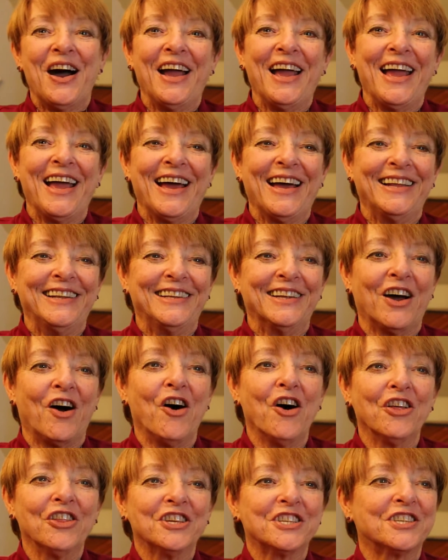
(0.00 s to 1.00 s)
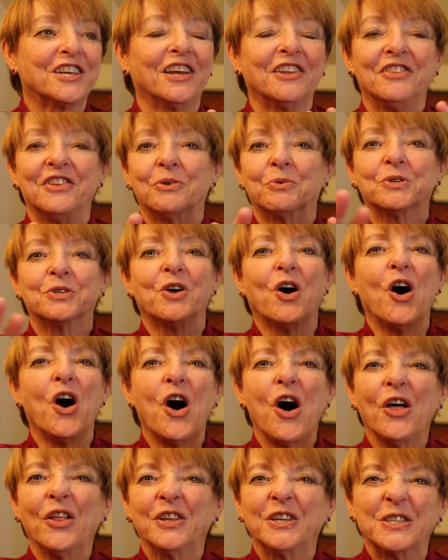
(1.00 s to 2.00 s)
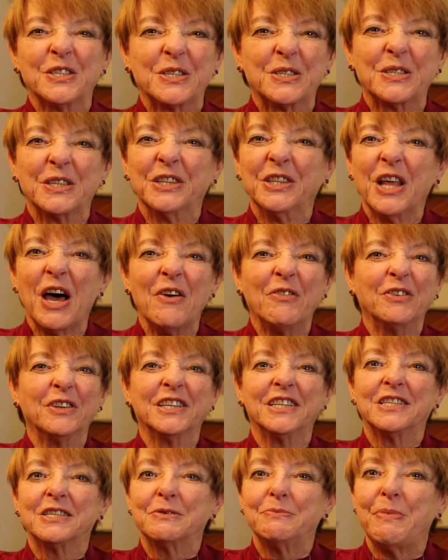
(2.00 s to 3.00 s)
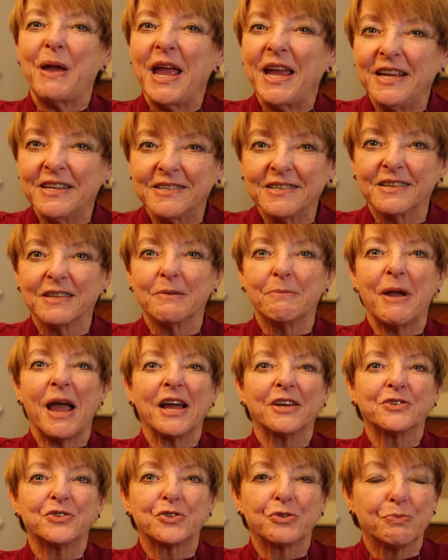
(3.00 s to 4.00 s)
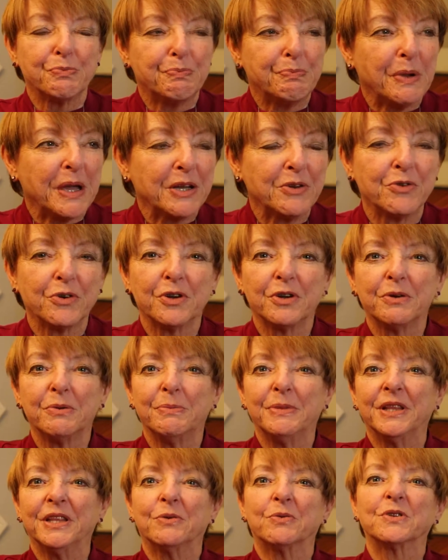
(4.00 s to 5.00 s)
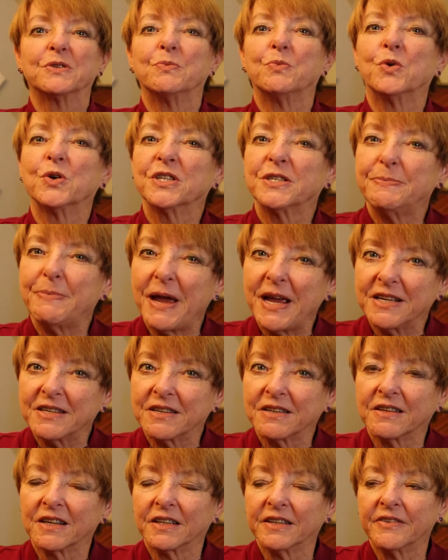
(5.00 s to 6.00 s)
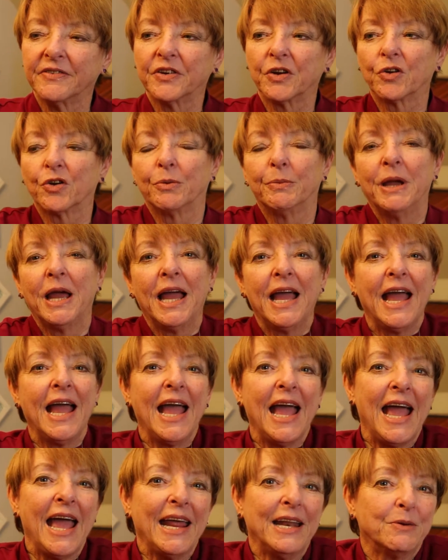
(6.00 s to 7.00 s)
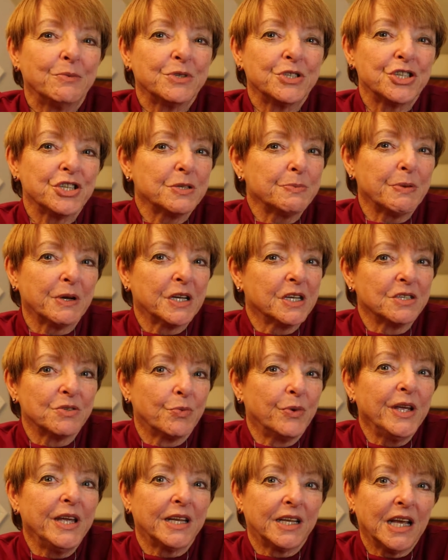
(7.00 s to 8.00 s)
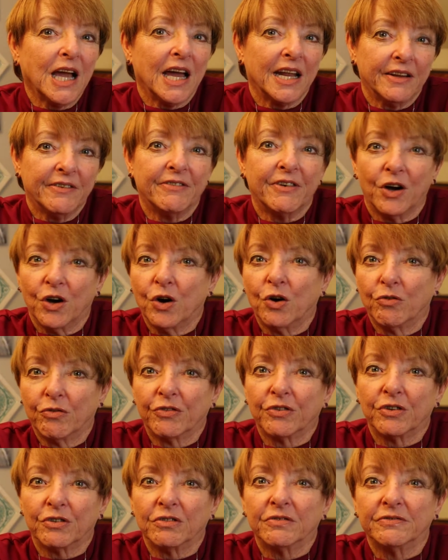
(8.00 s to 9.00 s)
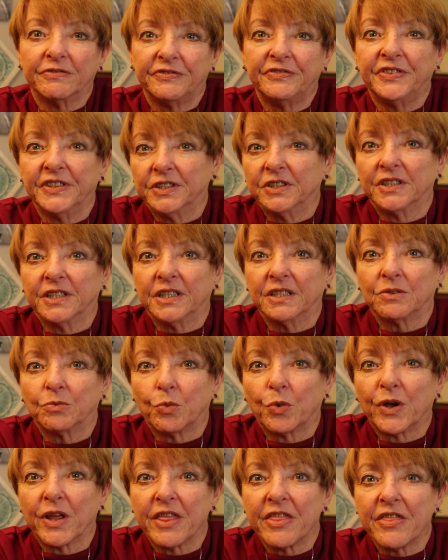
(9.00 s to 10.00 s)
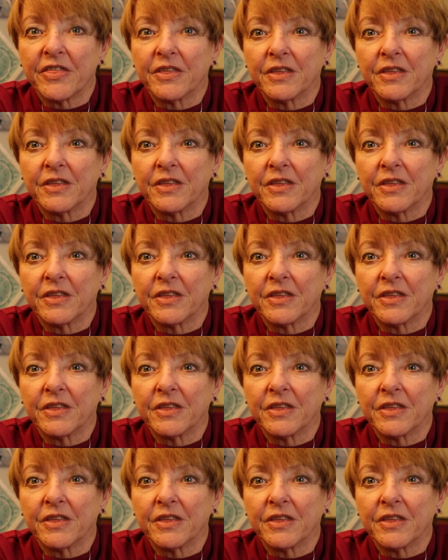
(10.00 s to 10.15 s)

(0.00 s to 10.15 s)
And all of a sudden, there was all this lovely space in the master bedroom, and there was more space in the living room. And it was just because we had kind of overfilled it with